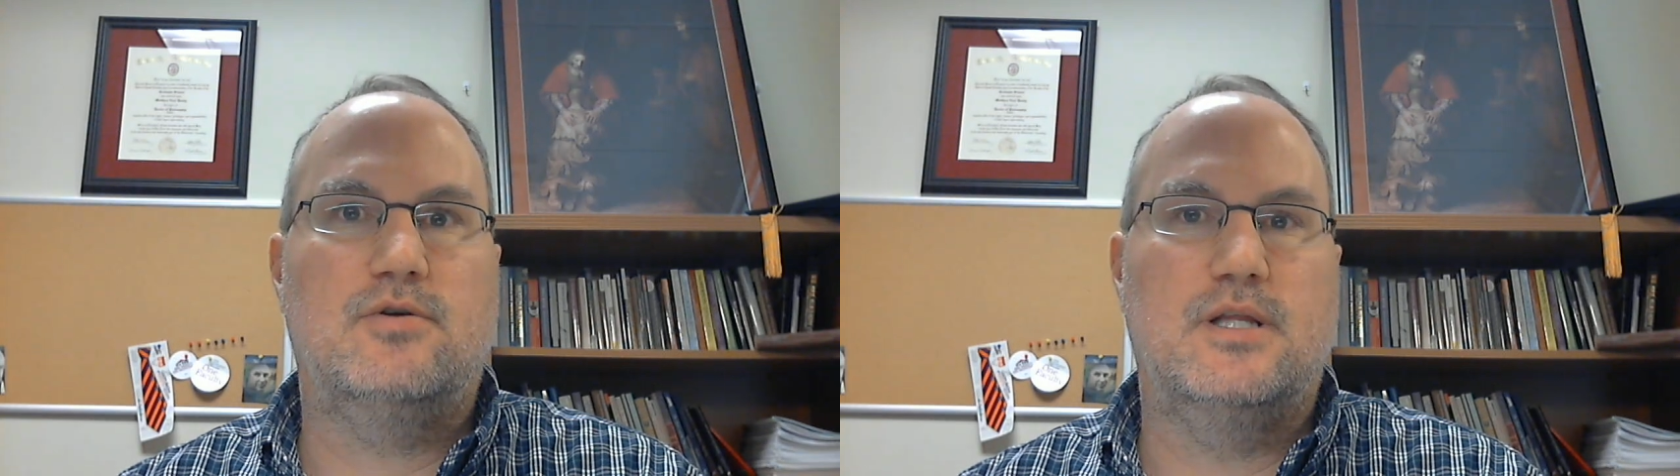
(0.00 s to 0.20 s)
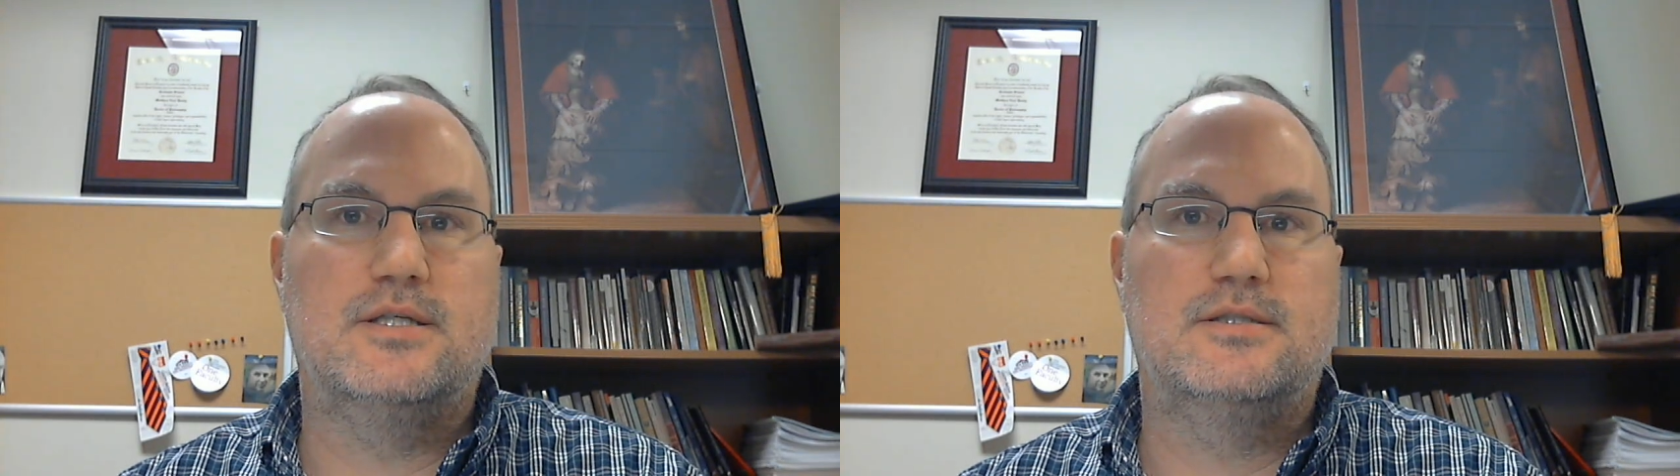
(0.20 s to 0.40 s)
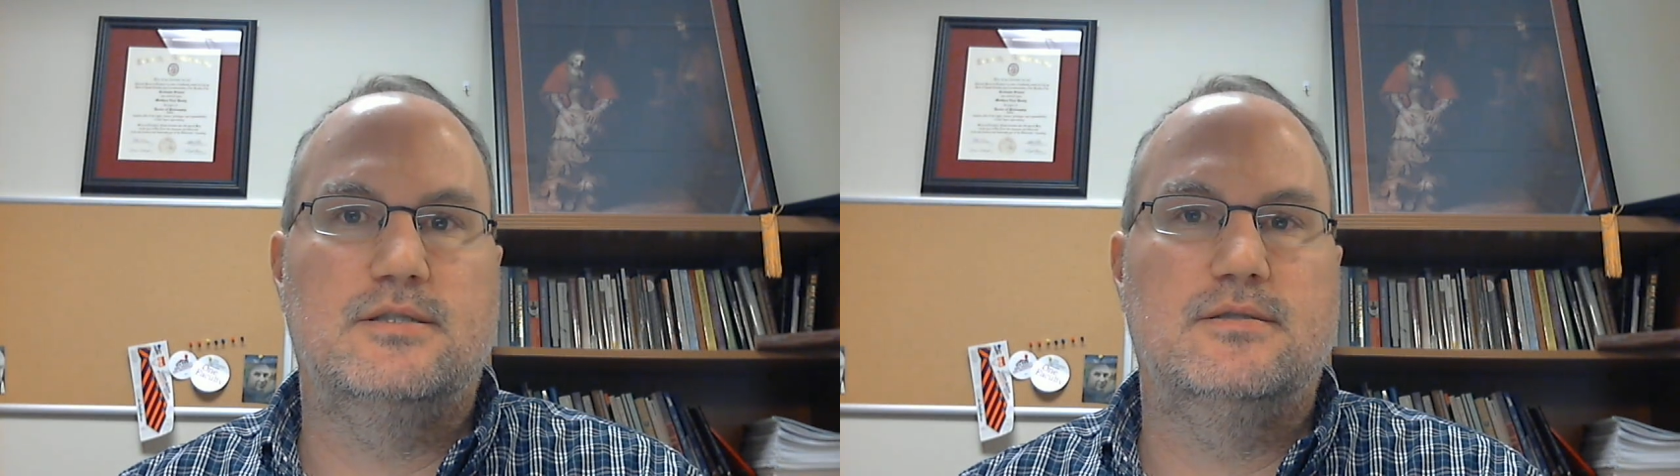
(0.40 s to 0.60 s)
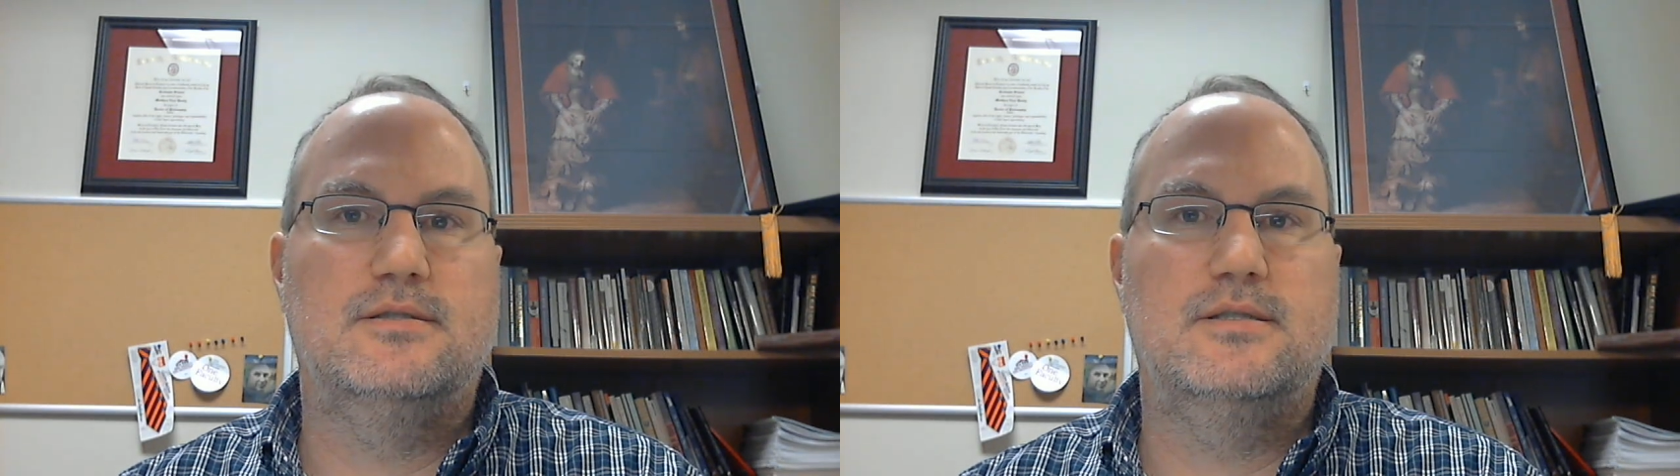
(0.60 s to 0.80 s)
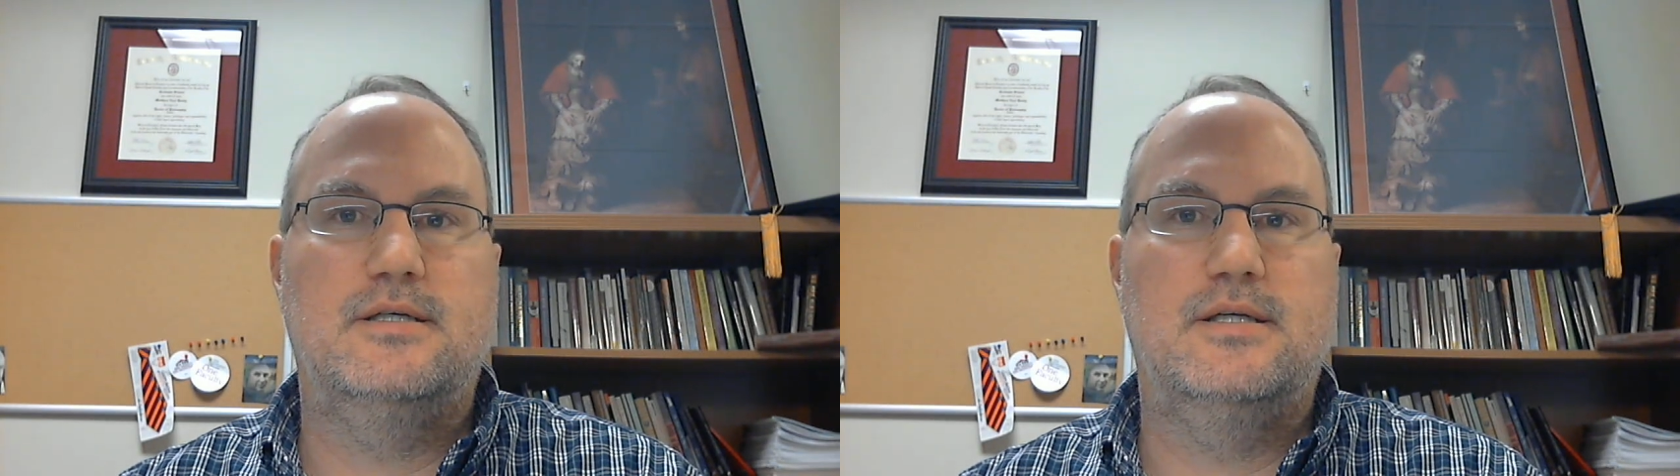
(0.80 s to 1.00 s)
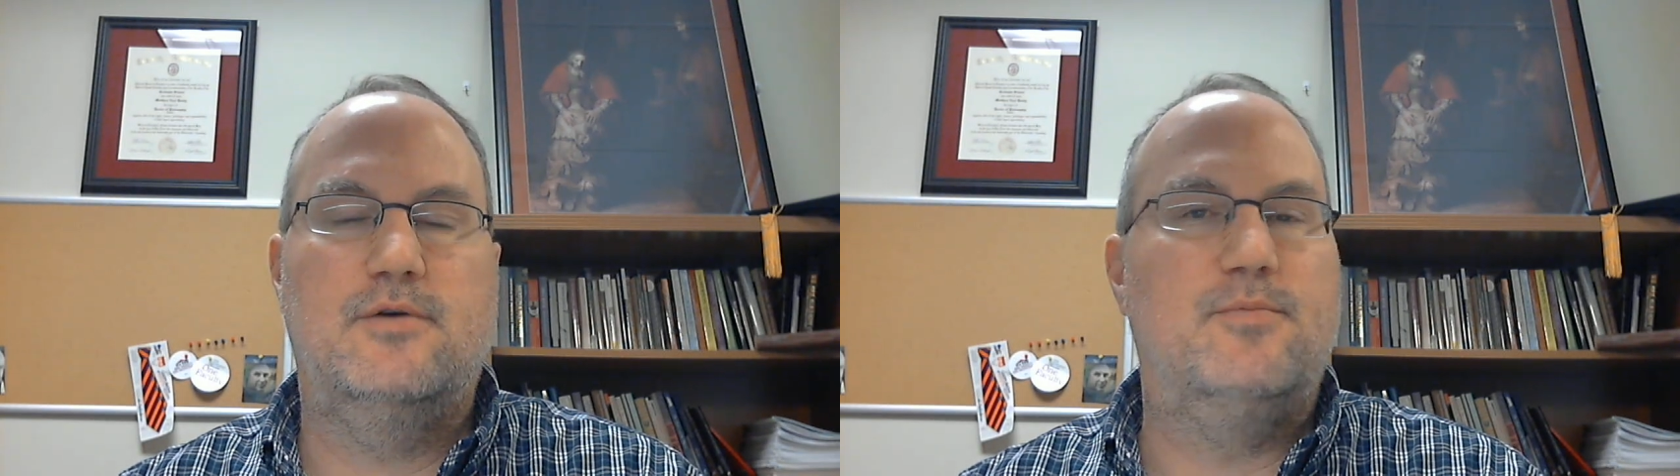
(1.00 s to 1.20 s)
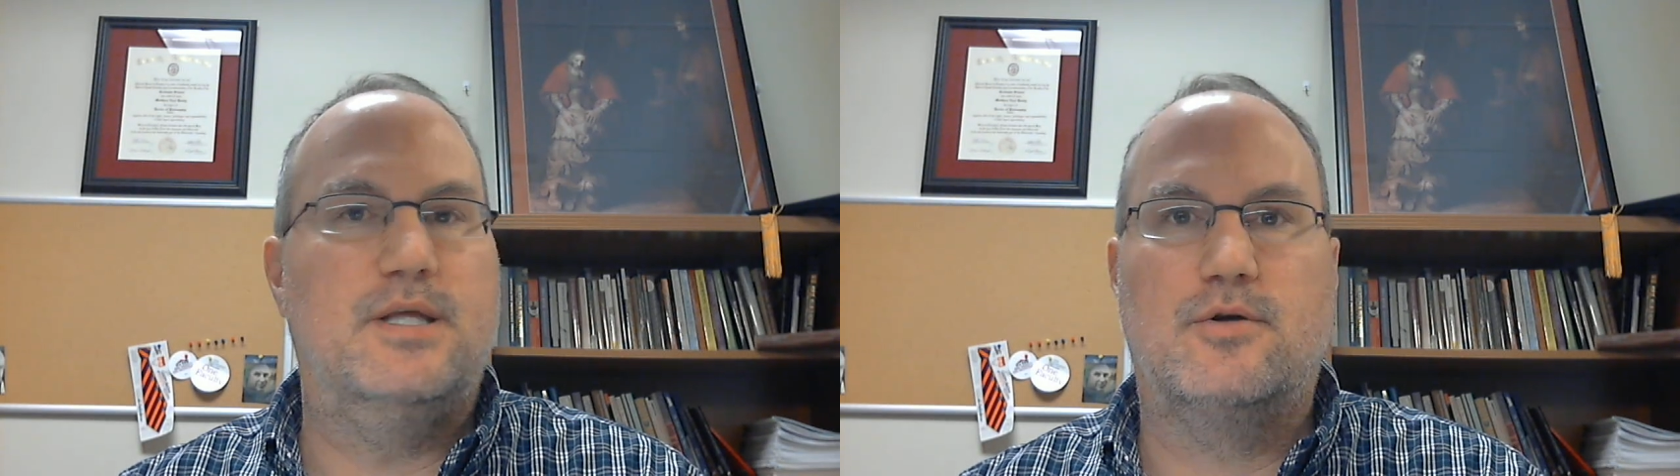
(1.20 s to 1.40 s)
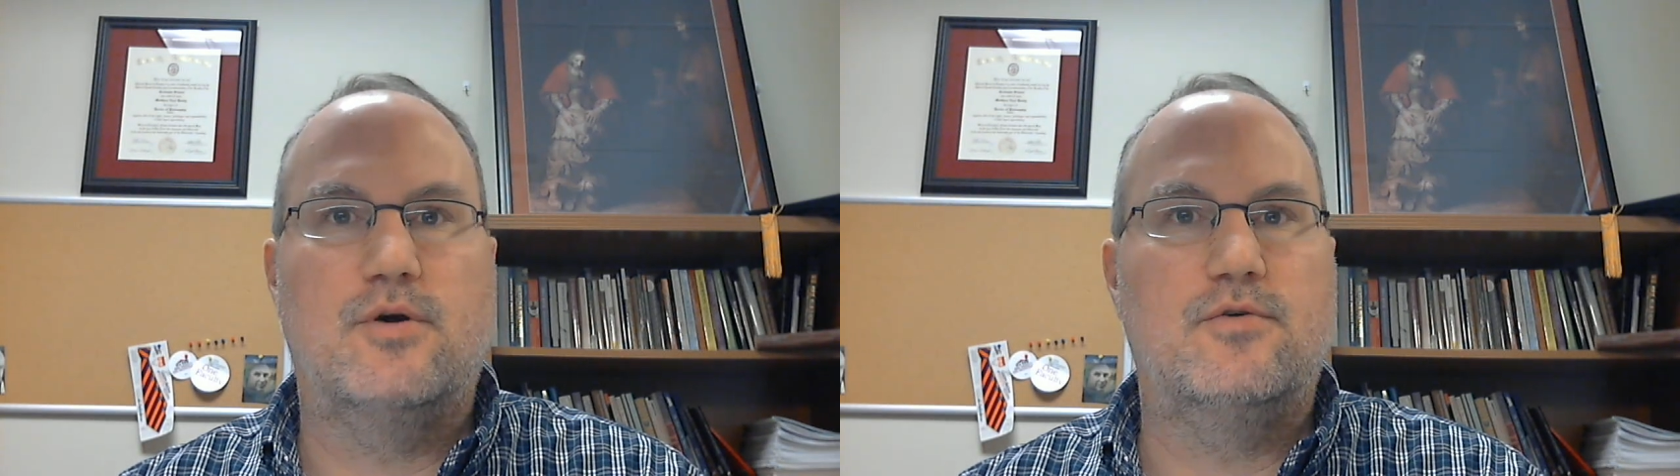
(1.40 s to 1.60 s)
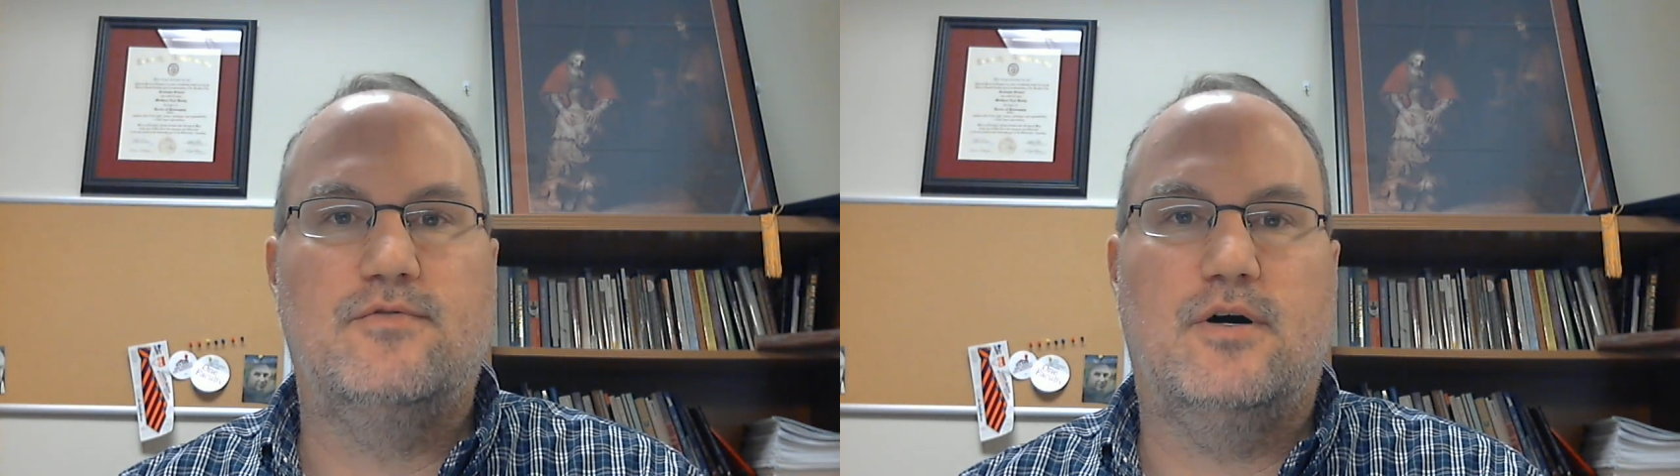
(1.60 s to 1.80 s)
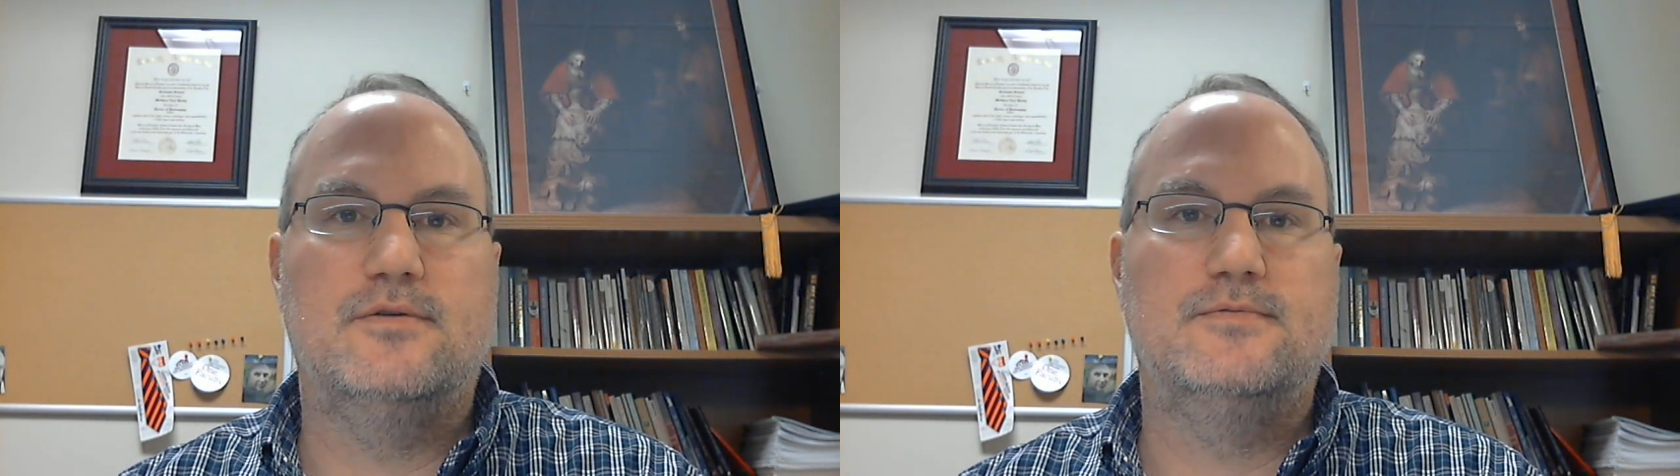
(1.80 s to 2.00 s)
list, it will be their own
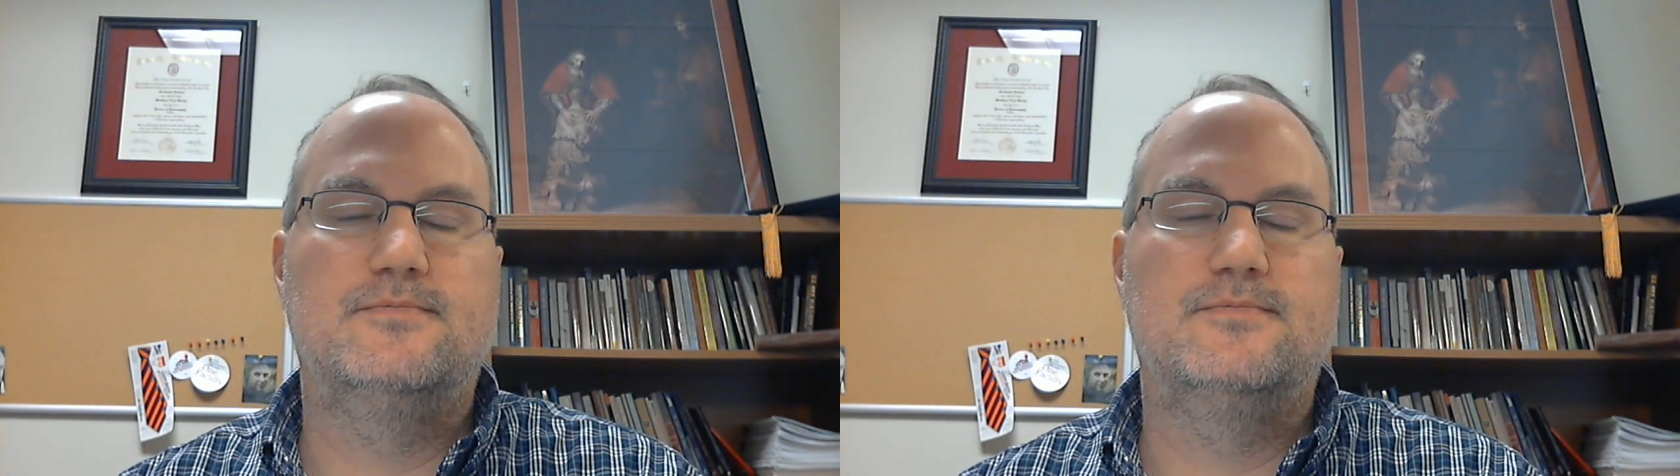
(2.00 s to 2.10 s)
fault.